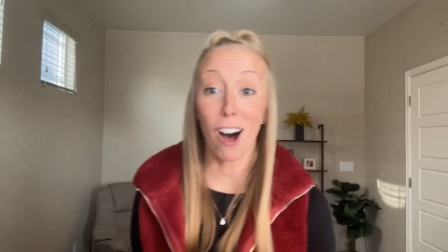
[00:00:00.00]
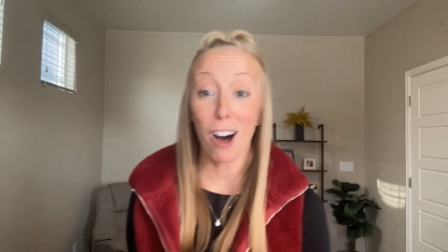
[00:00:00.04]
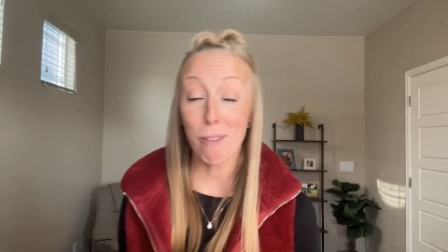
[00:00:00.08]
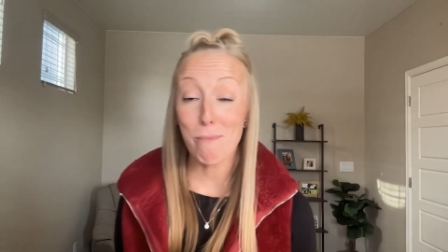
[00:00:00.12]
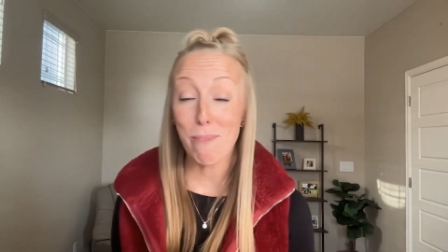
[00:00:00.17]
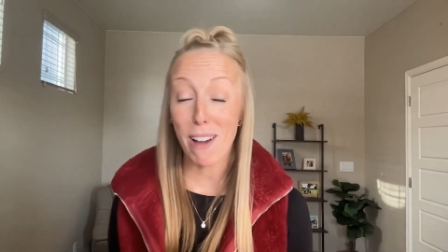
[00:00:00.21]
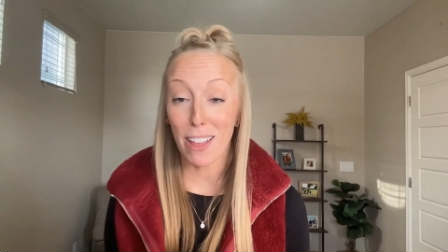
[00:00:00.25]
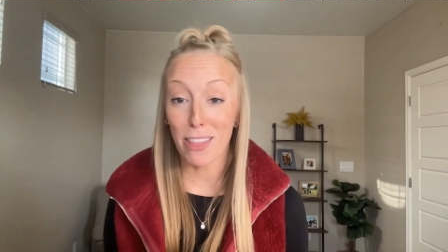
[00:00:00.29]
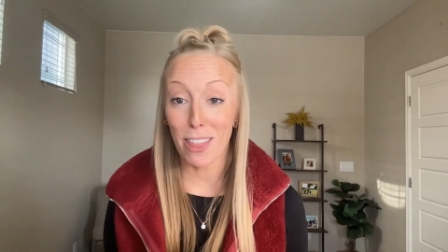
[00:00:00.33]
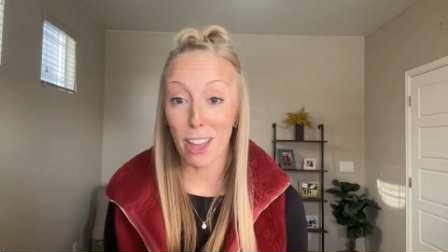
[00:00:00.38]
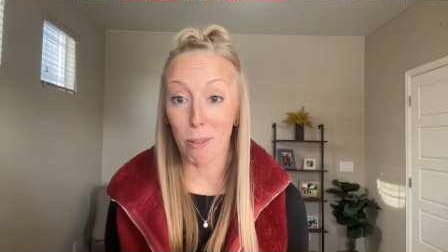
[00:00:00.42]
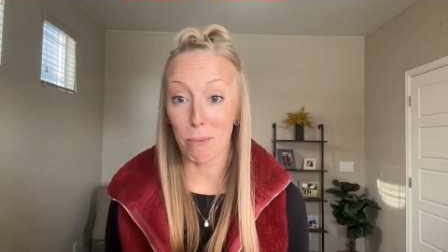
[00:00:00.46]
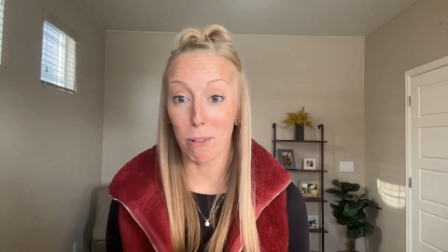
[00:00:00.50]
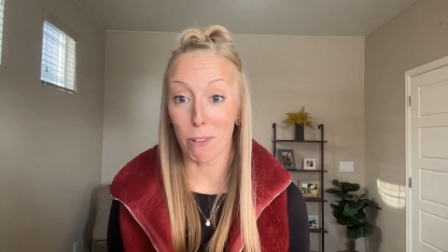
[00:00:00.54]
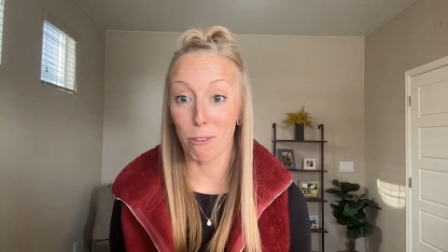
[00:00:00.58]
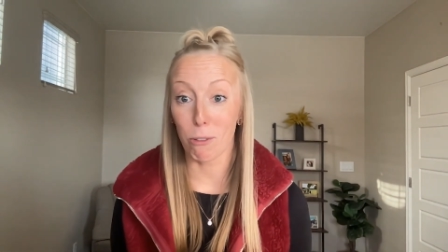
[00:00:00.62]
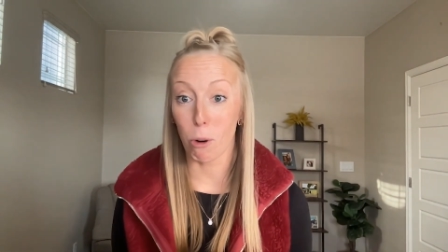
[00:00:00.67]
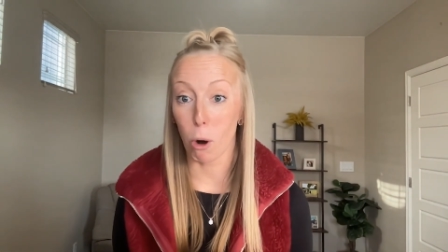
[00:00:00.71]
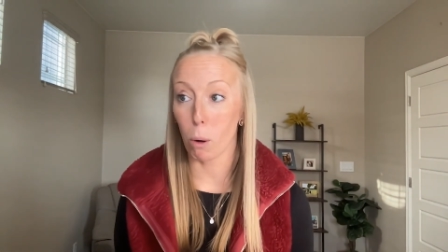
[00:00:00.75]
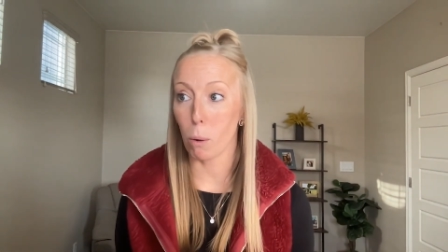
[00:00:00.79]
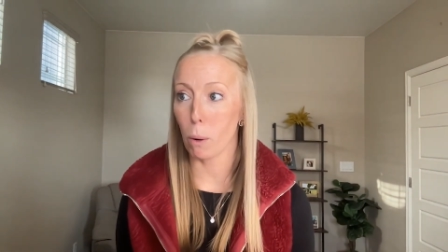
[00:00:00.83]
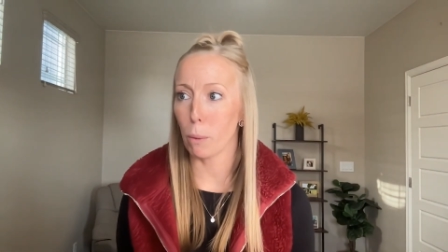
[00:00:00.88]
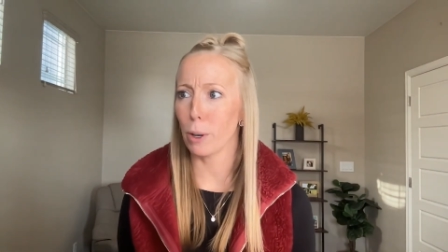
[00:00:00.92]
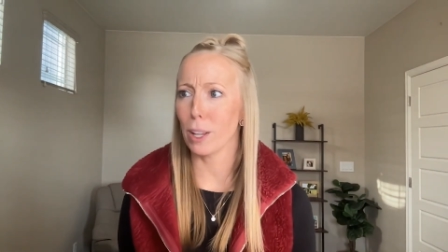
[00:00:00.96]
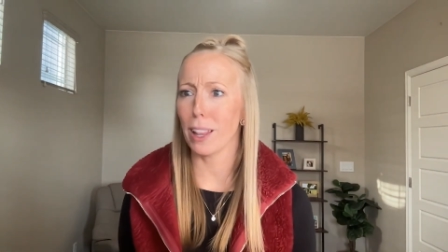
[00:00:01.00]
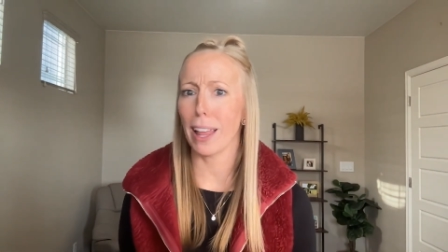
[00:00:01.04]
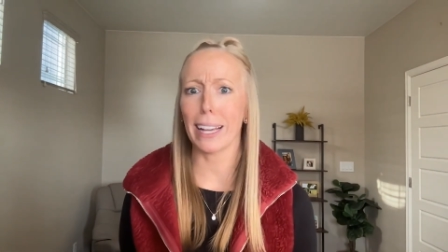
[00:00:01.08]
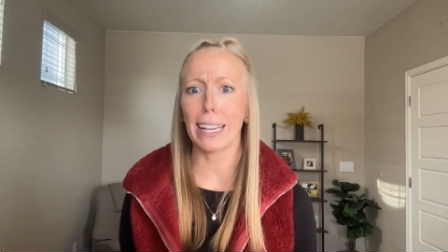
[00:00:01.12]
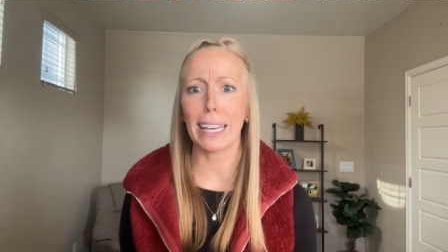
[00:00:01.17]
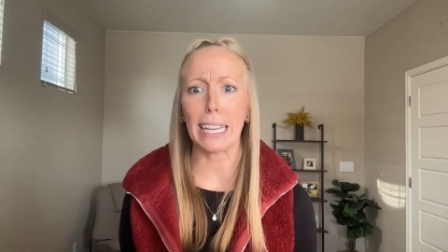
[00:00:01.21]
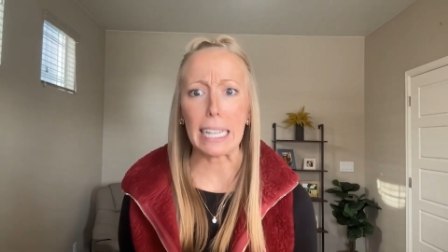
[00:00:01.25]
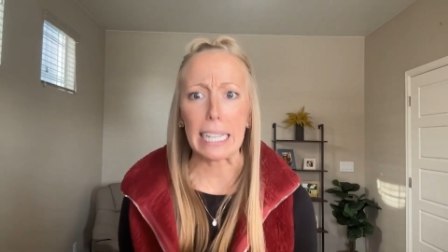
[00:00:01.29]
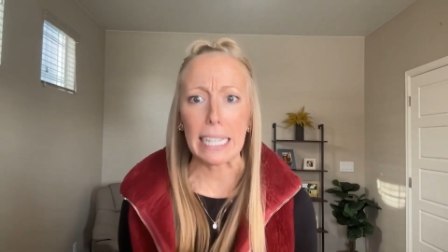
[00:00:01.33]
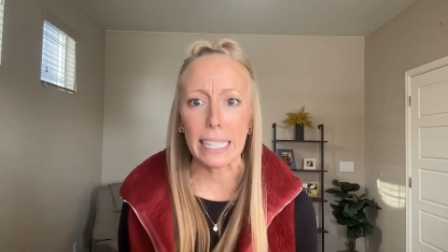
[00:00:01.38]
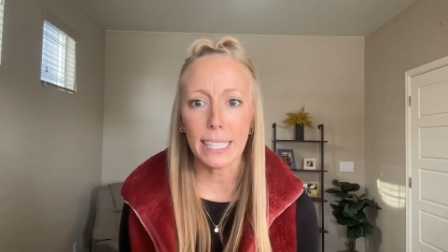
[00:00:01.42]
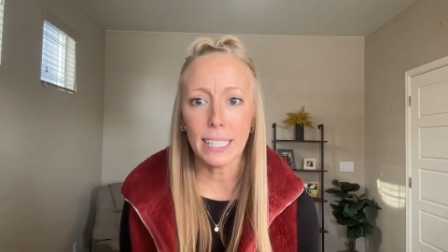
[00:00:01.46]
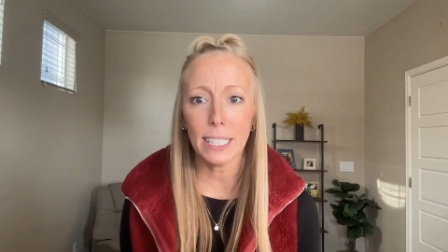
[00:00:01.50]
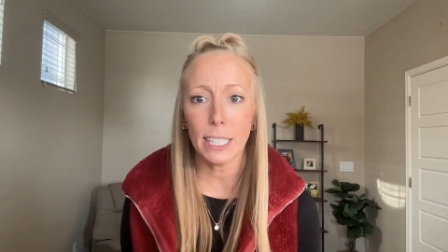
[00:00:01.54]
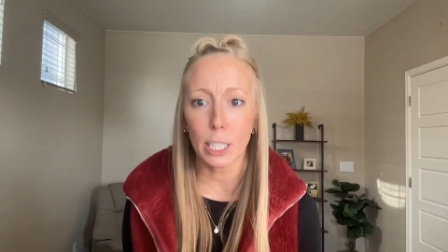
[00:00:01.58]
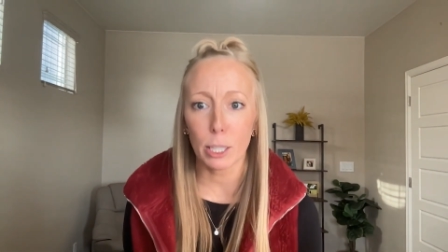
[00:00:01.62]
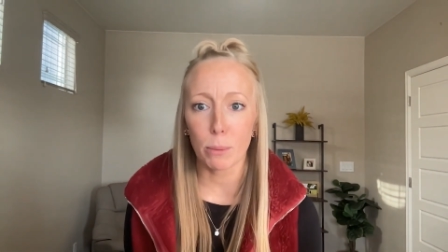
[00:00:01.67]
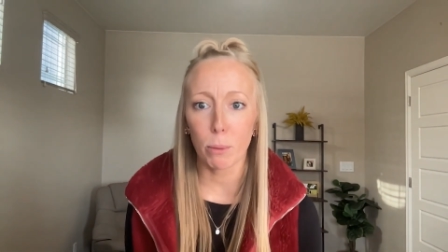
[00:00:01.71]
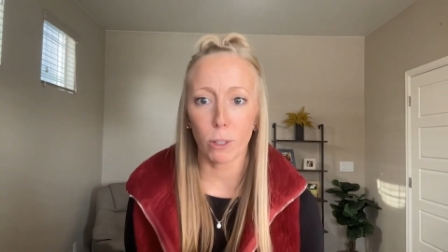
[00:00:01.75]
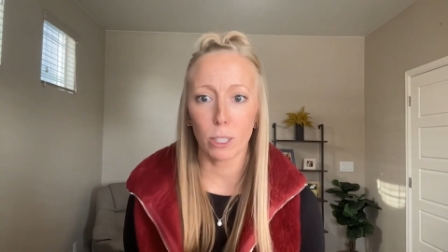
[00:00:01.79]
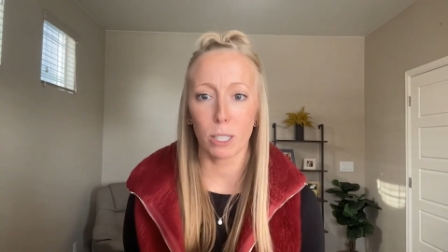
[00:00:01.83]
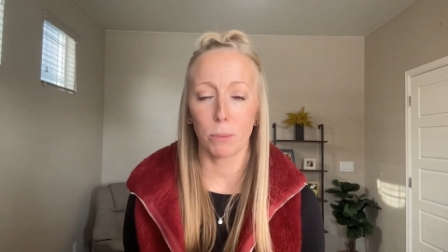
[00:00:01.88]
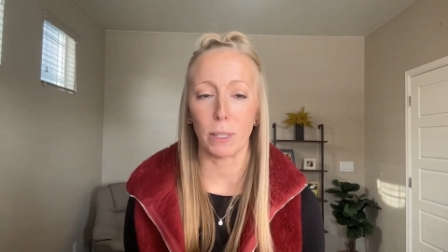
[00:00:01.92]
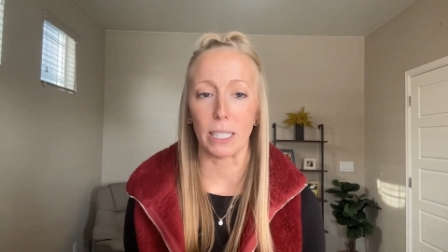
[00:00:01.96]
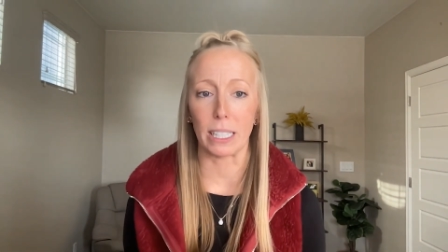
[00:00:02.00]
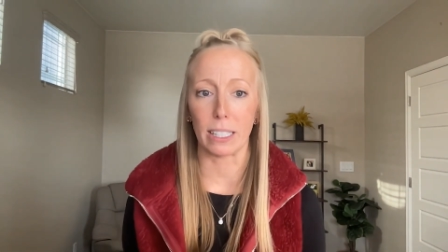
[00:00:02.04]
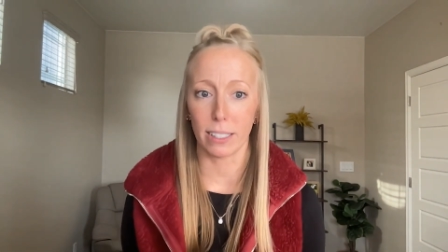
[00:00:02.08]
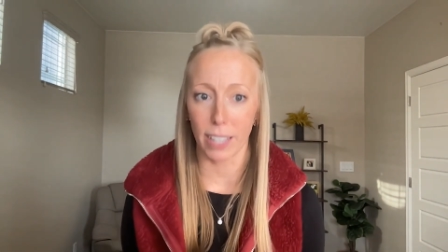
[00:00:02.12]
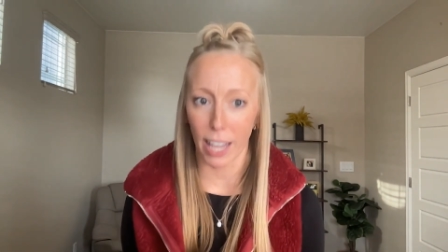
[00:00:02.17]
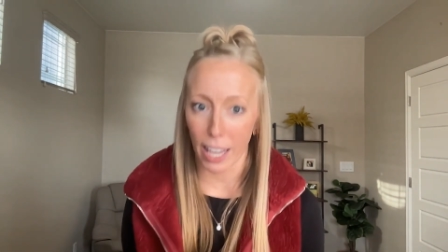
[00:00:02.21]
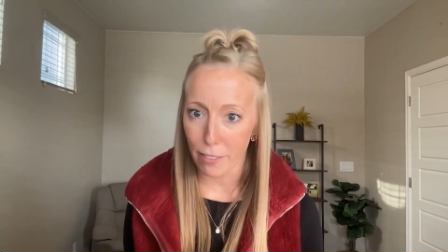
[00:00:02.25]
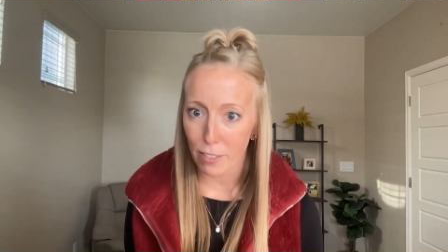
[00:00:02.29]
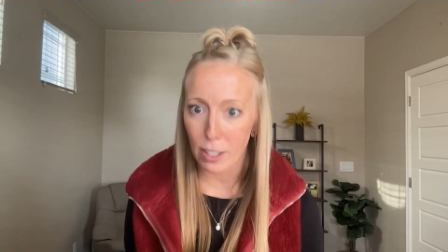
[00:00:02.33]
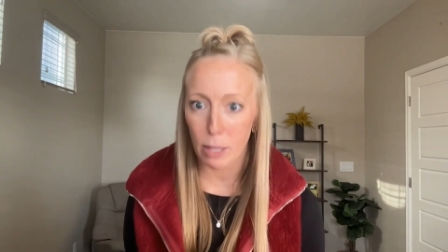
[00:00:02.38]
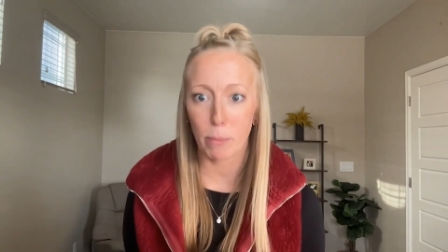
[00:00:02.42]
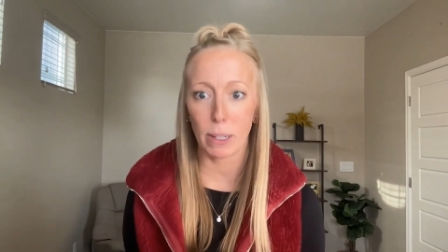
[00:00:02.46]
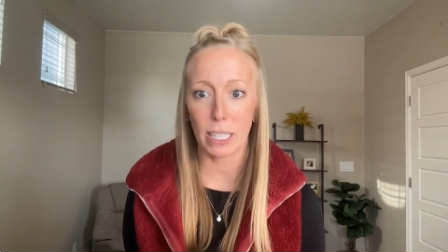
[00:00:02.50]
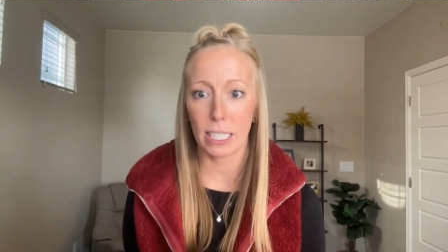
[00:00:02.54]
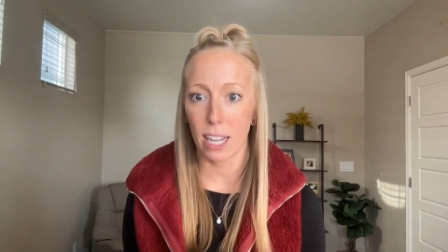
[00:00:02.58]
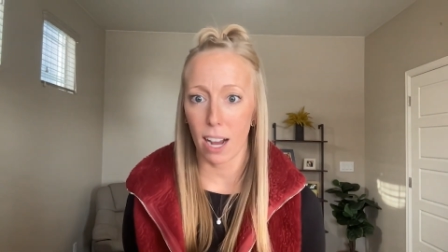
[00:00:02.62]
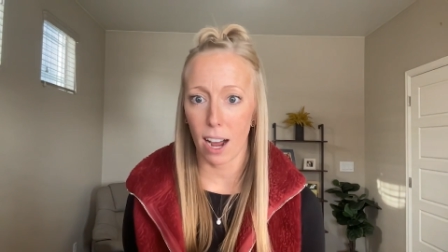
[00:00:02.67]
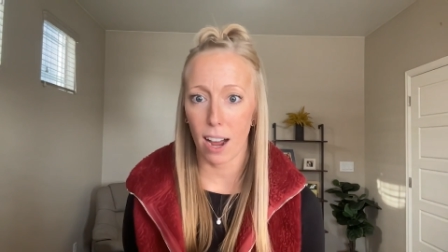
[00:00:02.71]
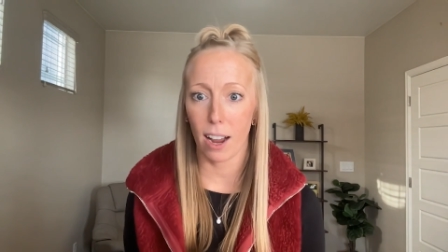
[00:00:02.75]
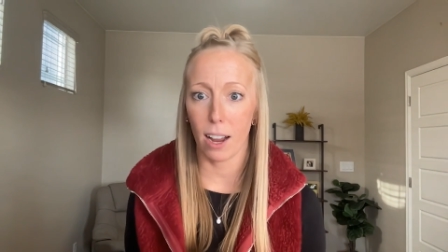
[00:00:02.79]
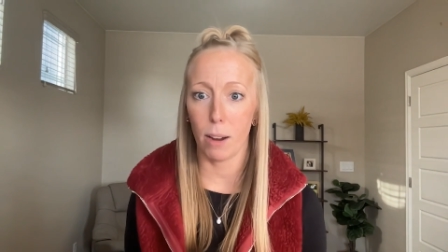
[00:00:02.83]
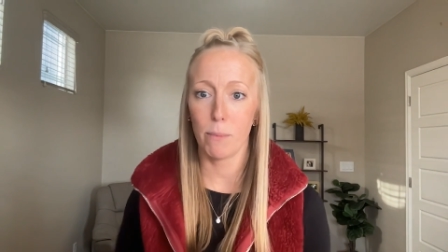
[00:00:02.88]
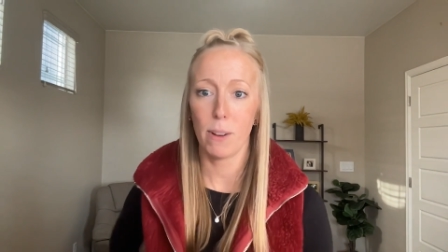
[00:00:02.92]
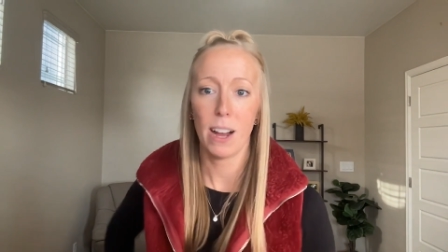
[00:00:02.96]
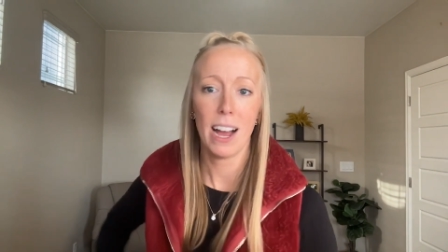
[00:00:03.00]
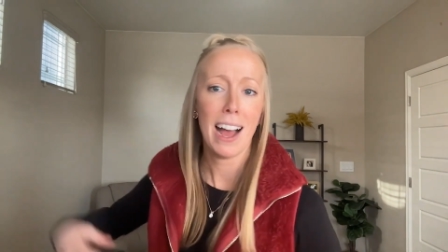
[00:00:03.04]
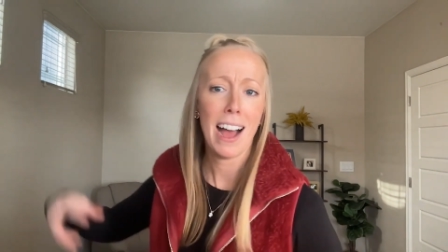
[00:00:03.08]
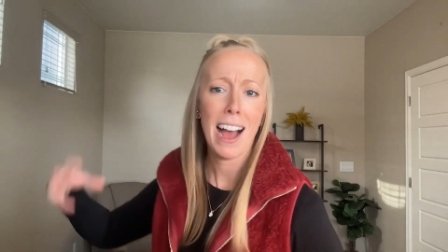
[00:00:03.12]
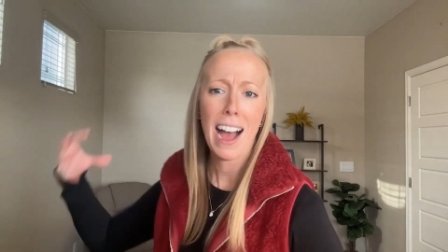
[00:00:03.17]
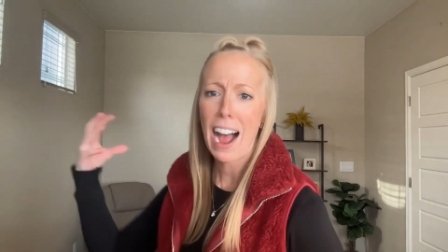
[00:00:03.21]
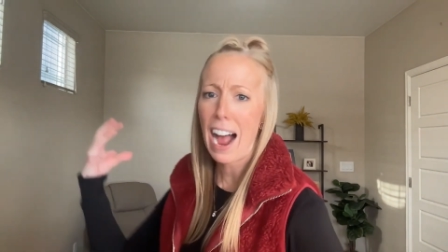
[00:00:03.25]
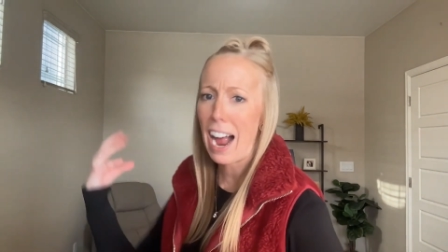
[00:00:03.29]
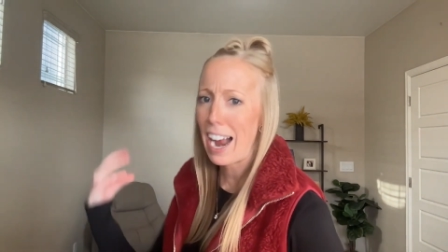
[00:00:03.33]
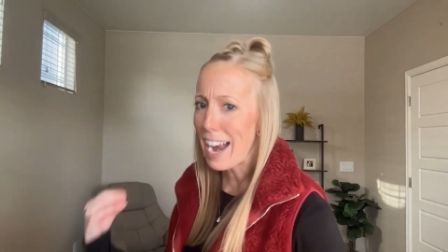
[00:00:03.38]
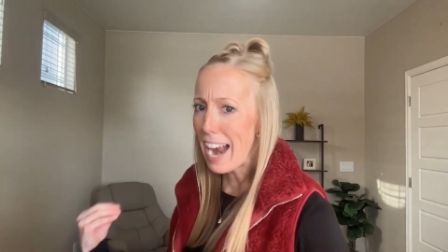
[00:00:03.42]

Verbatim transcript: we've all been there before where we're like, isn't that supposed to be saving me time?